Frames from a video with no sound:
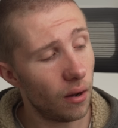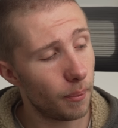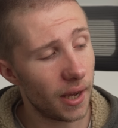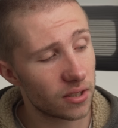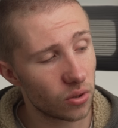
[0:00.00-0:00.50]
are
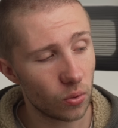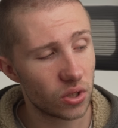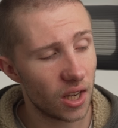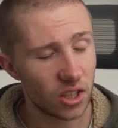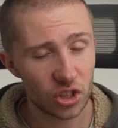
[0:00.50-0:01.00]

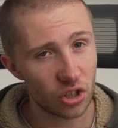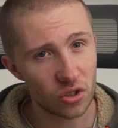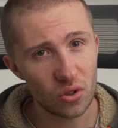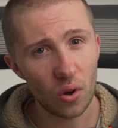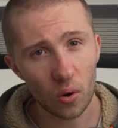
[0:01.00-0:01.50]
pixels
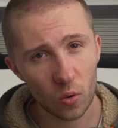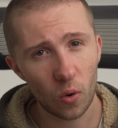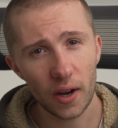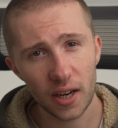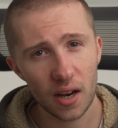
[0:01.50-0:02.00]
just not
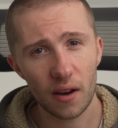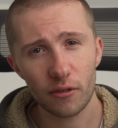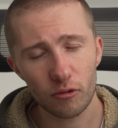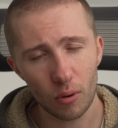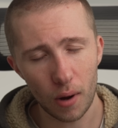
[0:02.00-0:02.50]
quite
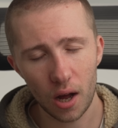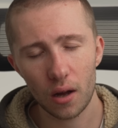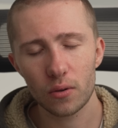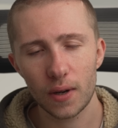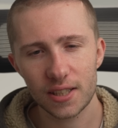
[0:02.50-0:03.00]
enough from a
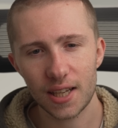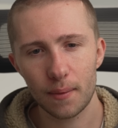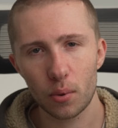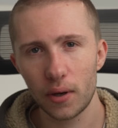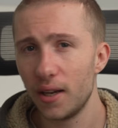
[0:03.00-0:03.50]
hardware
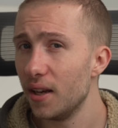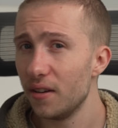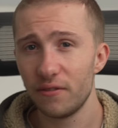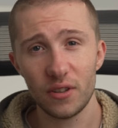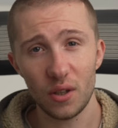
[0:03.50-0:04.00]
standpoint
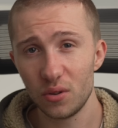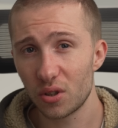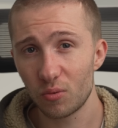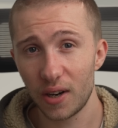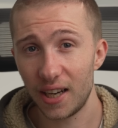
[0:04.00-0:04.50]
for you
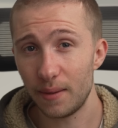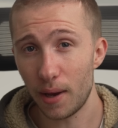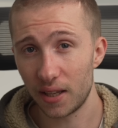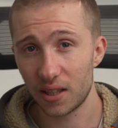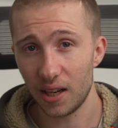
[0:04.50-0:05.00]
to really
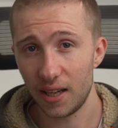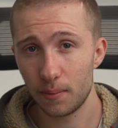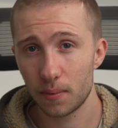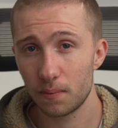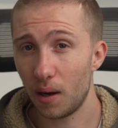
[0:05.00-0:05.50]
make the leap?
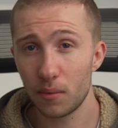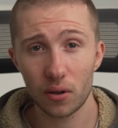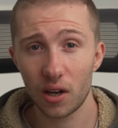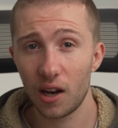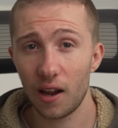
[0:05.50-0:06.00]
I'm not
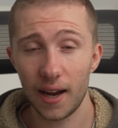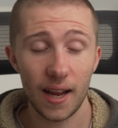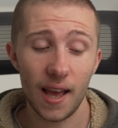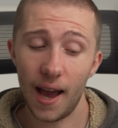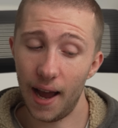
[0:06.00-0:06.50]
gonna lie,
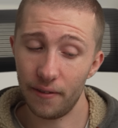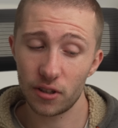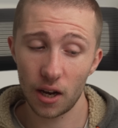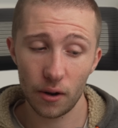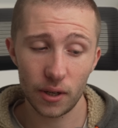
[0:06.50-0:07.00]

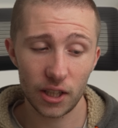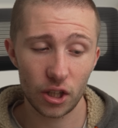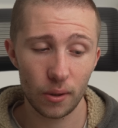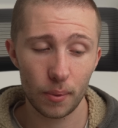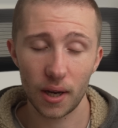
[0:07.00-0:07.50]
after loading
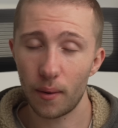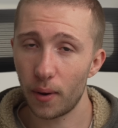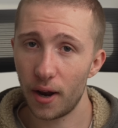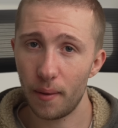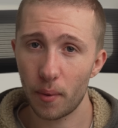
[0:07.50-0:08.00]
QPR
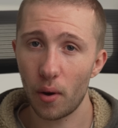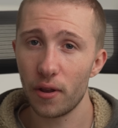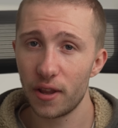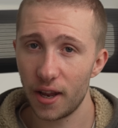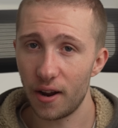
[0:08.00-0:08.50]
one up
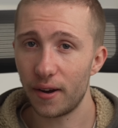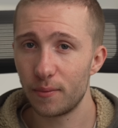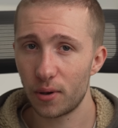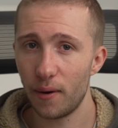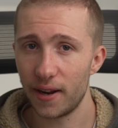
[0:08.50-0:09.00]
on the 9
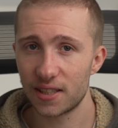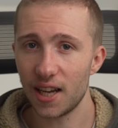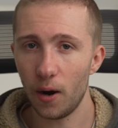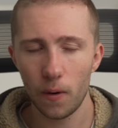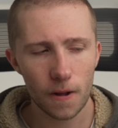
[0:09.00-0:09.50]
Pro
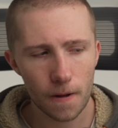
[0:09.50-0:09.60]
XL,